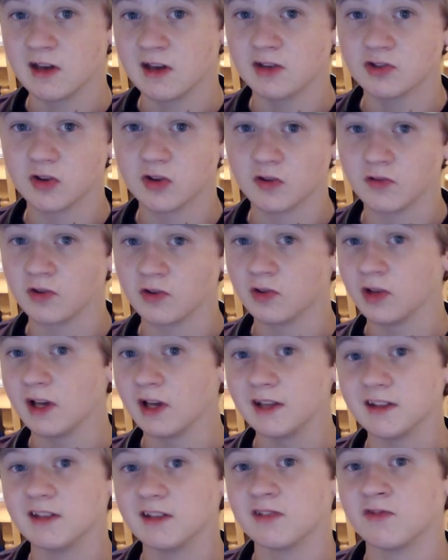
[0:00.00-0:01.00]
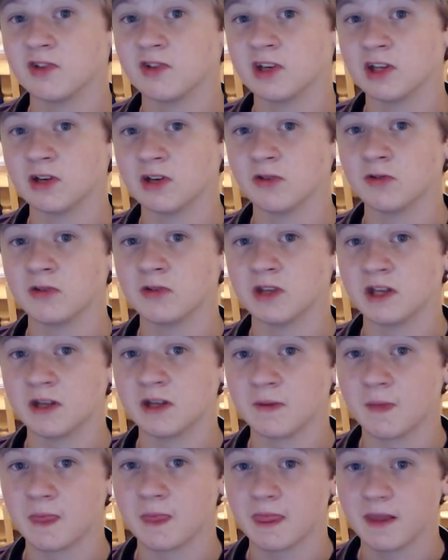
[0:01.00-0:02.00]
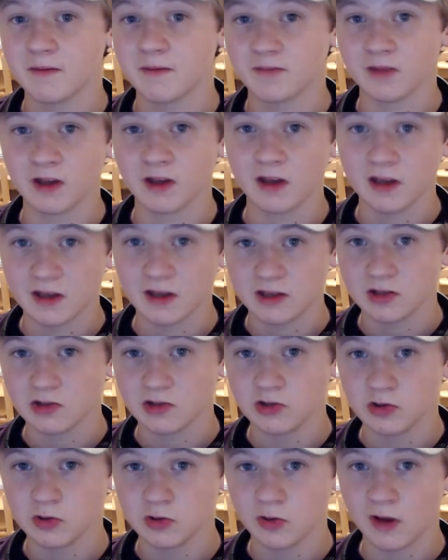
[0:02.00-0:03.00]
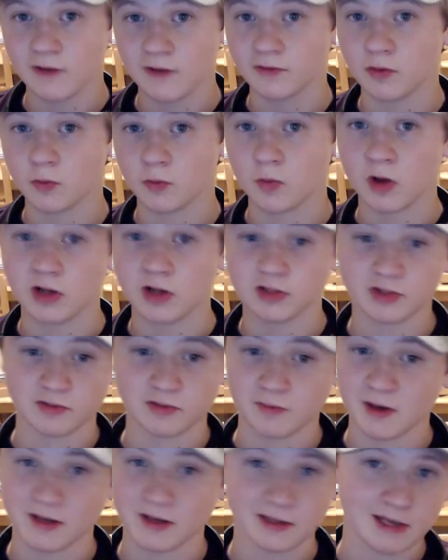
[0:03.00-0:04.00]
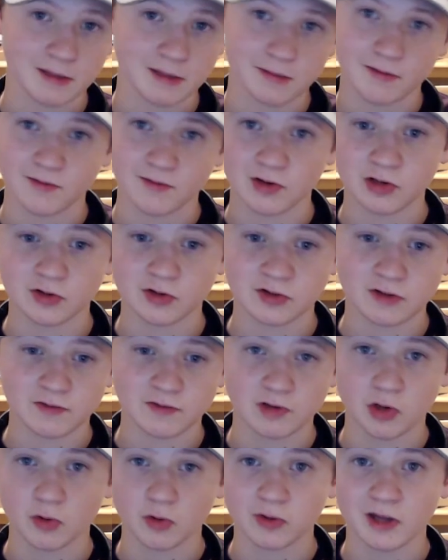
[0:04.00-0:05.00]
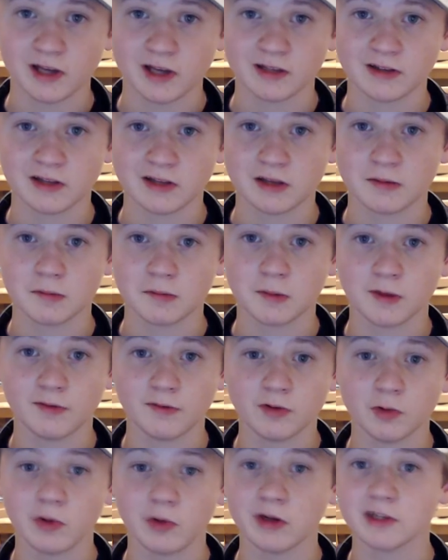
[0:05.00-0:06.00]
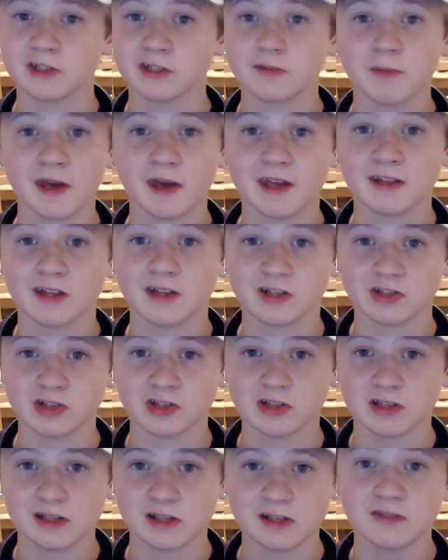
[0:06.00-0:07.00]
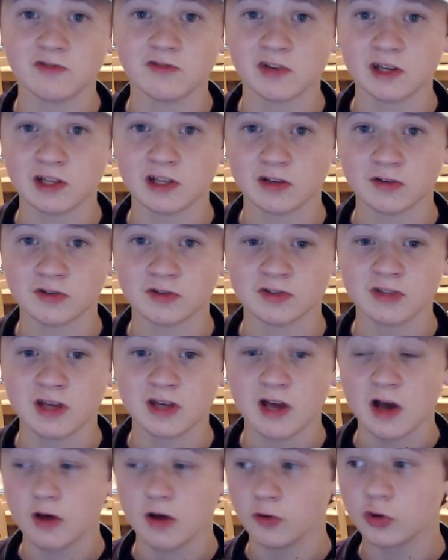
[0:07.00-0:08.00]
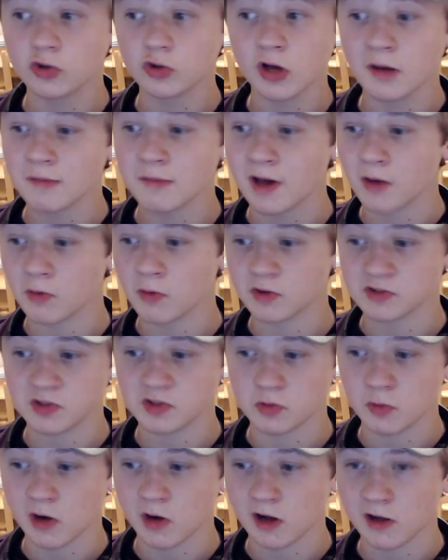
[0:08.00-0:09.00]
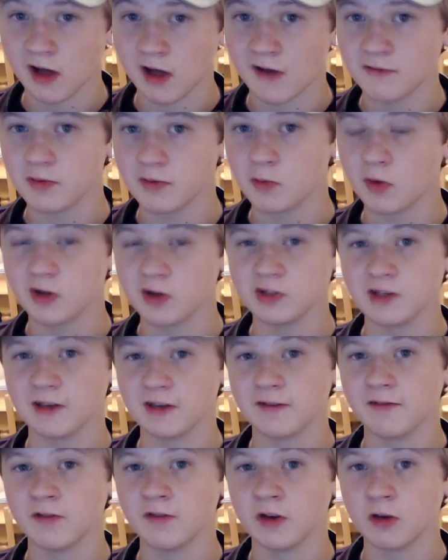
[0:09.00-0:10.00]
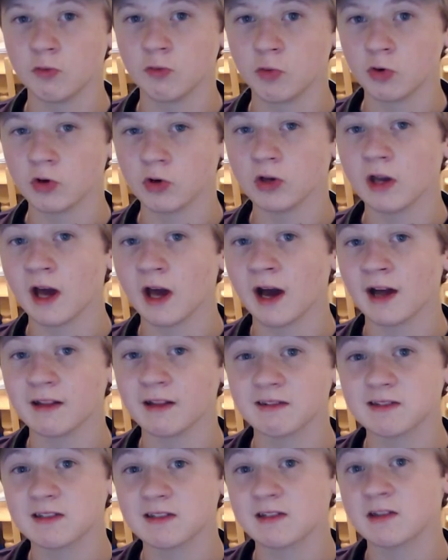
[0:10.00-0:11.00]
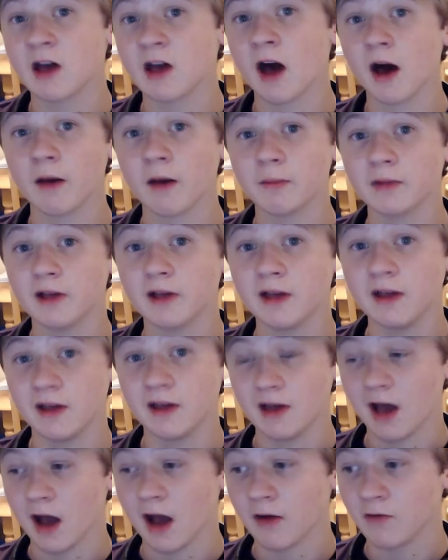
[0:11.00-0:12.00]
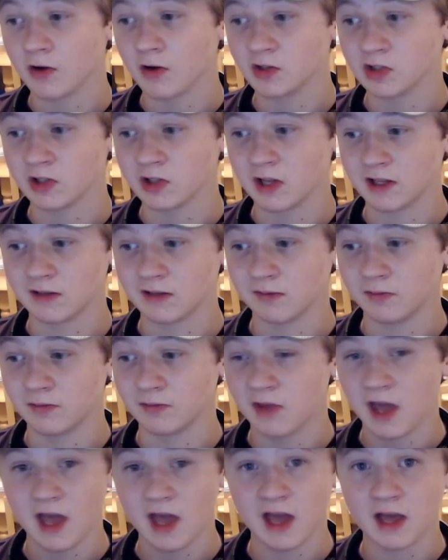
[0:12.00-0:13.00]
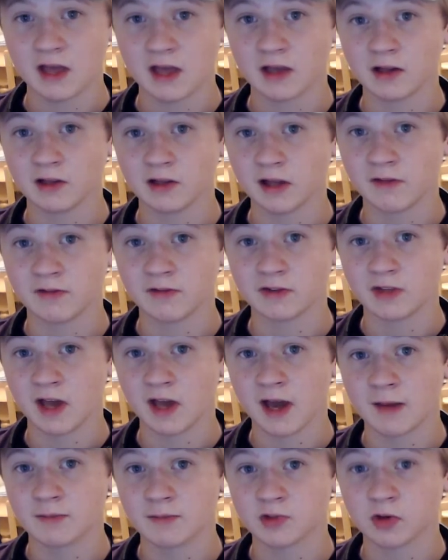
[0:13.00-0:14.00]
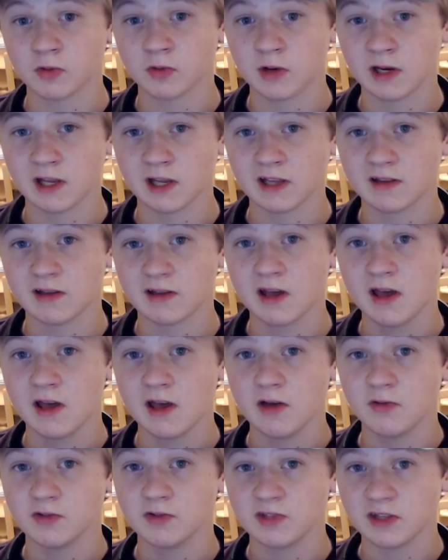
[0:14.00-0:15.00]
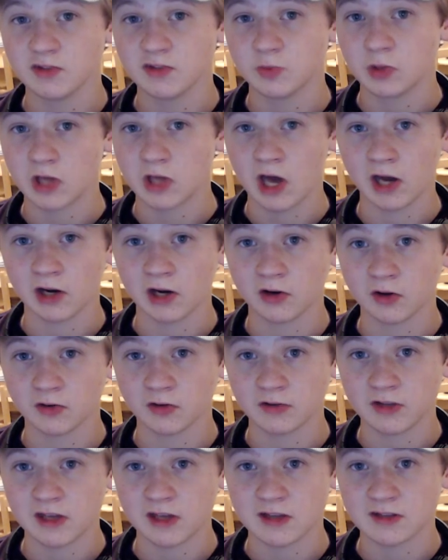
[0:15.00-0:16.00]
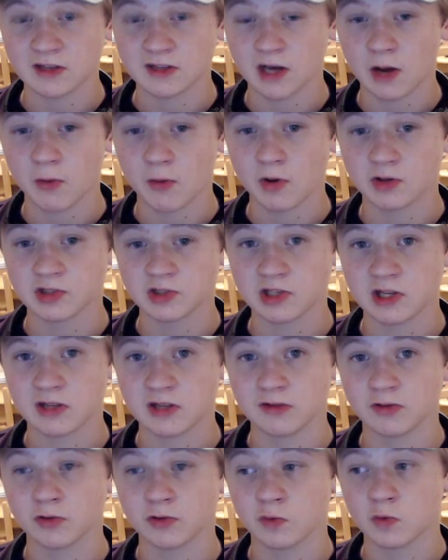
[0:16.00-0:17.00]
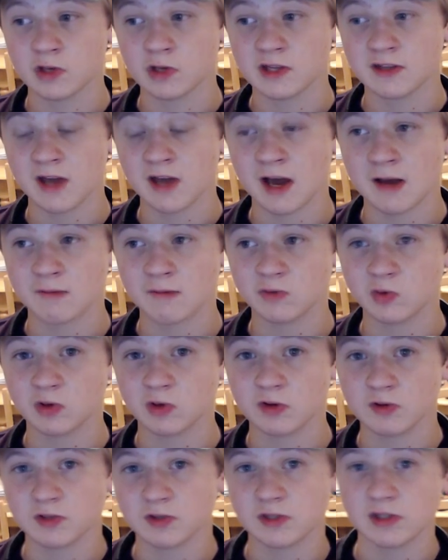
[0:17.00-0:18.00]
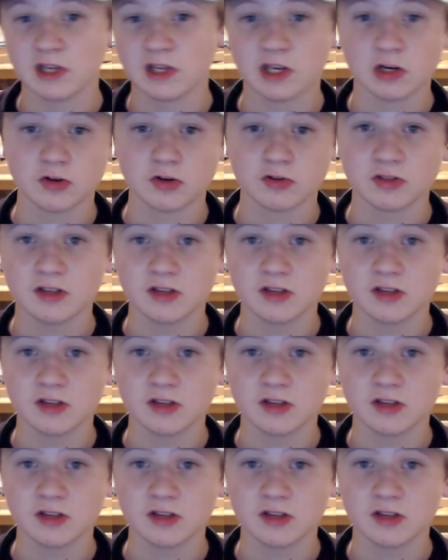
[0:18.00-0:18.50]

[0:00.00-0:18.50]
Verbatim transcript: So if you like this video, then you don't have to watch Spy Gaming videos if you don't like them. If you want to just pay attention to these videos, they'll come out once in a while. I've been watching Infinity War non-stop. I've watched it like 10, 11 times already since we got it on disc, and I watched it 3 times when it was in theaters.